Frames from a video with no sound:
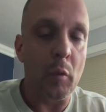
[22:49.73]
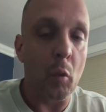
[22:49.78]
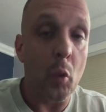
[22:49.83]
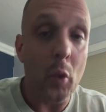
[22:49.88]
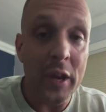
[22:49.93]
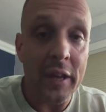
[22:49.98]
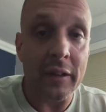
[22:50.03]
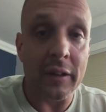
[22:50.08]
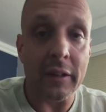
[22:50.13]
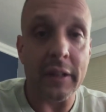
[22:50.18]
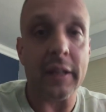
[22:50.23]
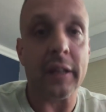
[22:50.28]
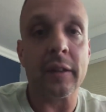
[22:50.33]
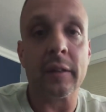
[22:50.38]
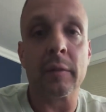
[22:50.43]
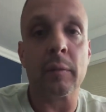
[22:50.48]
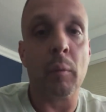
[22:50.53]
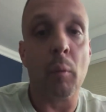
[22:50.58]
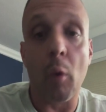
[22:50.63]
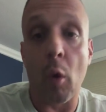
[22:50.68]
weekly,
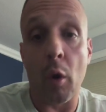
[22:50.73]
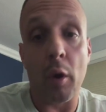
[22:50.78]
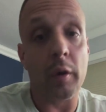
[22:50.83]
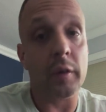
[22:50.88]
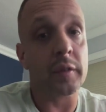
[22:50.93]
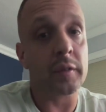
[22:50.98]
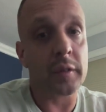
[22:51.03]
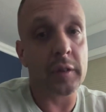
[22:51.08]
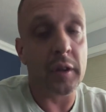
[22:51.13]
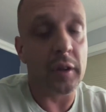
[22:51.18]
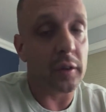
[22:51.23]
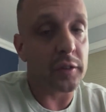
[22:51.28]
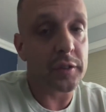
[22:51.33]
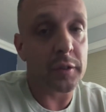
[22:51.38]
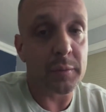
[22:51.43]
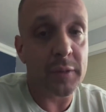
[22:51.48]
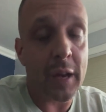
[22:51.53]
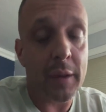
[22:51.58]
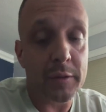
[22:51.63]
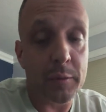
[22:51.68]
or
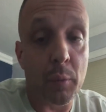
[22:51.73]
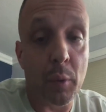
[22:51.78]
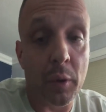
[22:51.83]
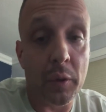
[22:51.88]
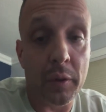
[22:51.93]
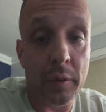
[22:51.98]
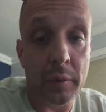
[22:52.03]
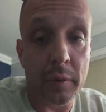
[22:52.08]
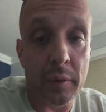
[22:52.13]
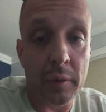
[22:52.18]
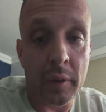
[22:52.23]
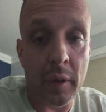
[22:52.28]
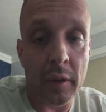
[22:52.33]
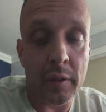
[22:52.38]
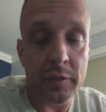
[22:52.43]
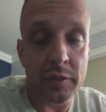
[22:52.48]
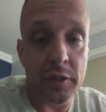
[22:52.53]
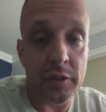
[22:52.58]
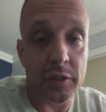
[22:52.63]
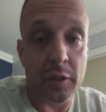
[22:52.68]
sometimes more
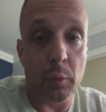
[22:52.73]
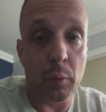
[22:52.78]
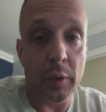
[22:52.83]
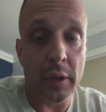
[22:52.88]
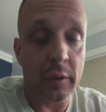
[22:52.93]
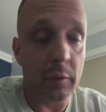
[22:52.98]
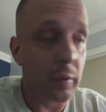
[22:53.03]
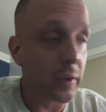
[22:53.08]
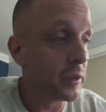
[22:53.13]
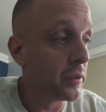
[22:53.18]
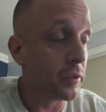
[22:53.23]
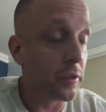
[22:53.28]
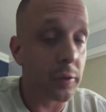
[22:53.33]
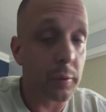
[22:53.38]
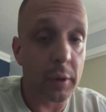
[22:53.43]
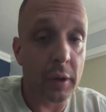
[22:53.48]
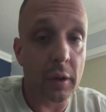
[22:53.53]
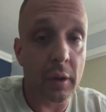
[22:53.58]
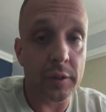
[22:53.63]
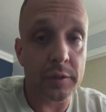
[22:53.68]
than just a week. We do
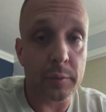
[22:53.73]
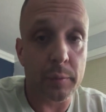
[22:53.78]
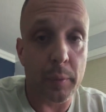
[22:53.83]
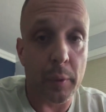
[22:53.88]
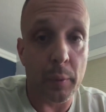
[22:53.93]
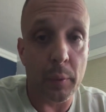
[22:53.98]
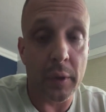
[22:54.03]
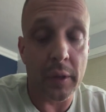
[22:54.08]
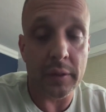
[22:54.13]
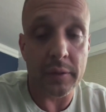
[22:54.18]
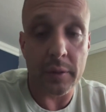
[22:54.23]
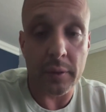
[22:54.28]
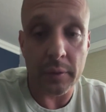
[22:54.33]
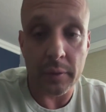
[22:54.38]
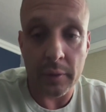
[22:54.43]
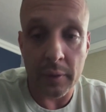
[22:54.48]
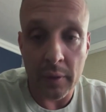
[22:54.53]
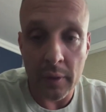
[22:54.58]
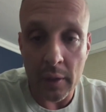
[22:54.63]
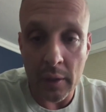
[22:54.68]
3 calls per week,
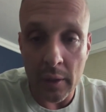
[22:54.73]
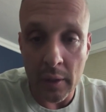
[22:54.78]
so